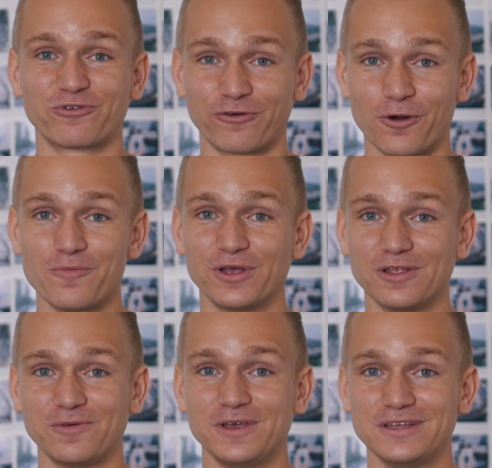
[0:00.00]
from
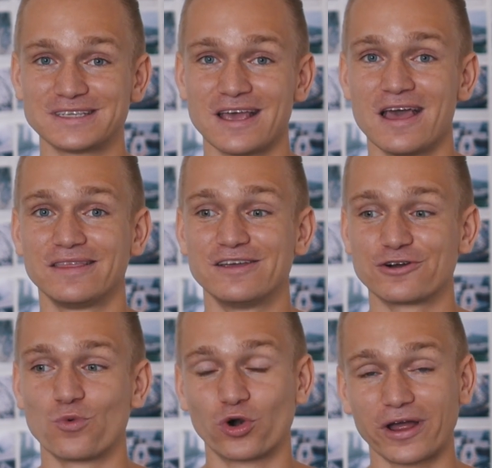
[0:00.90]
Philippines,
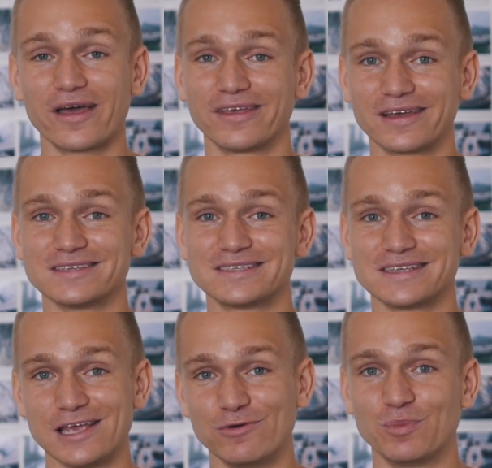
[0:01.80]
their work ethic
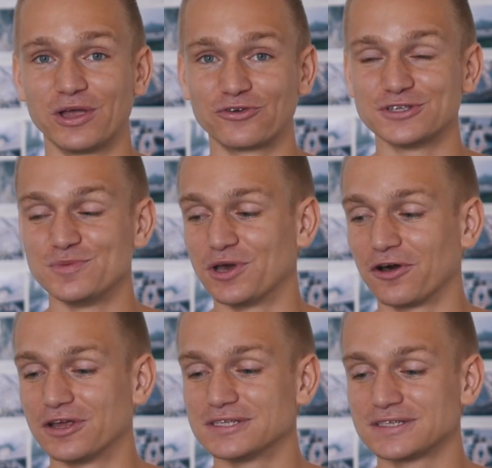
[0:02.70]
is even better, to be
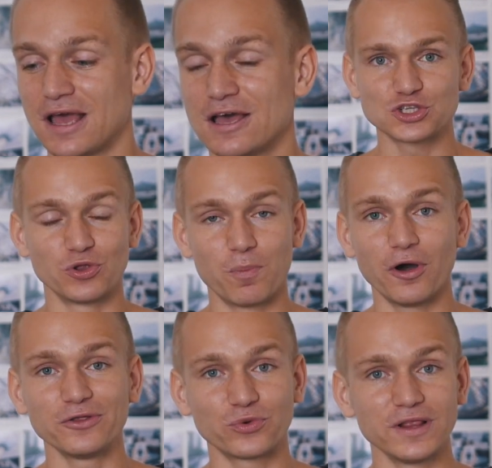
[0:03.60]
honest. So the
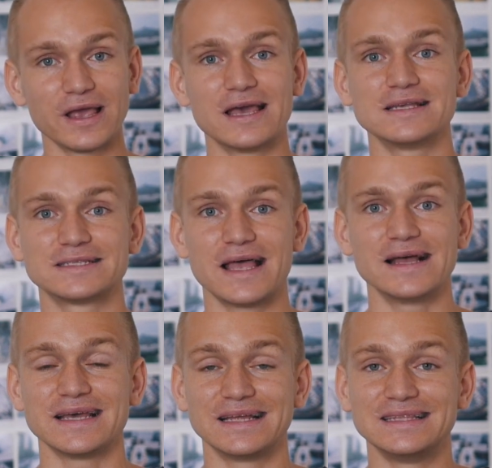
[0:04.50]
point really is
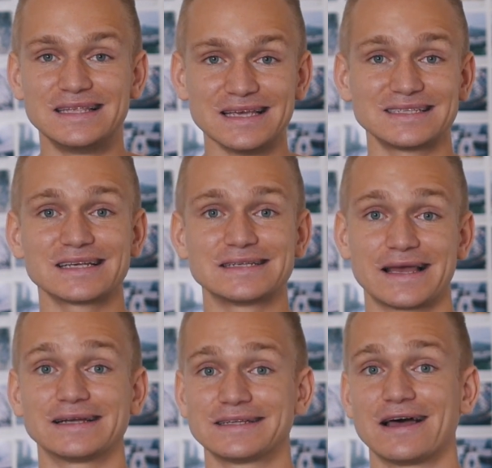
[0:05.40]
that at this
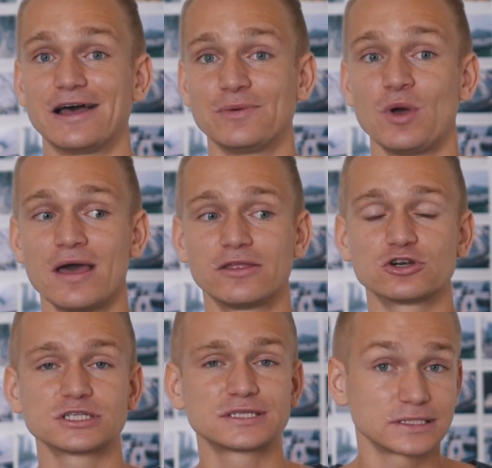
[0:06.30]
exact time,
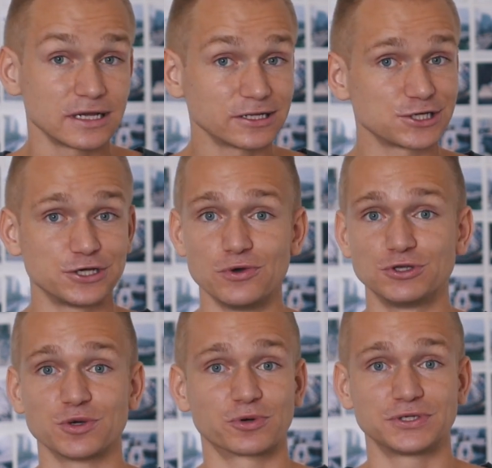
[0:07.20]
there's such a
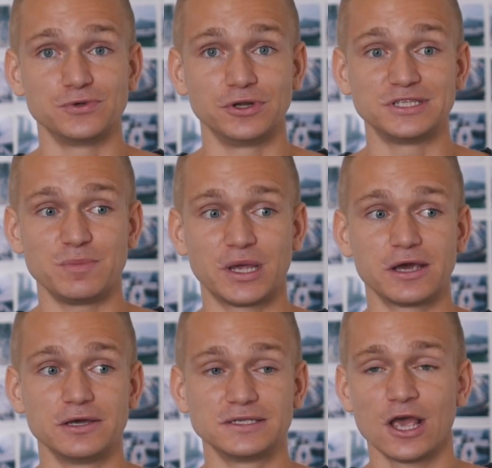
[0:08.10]
huge opportunity
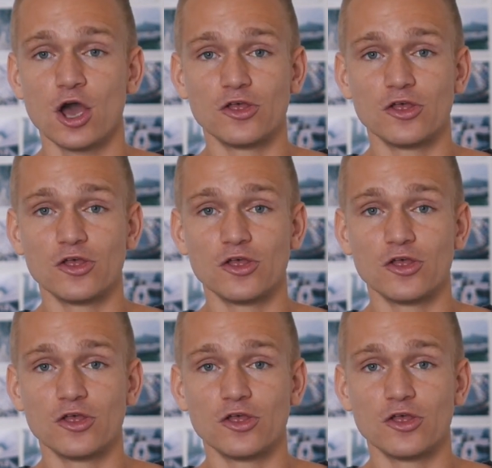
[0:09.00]
because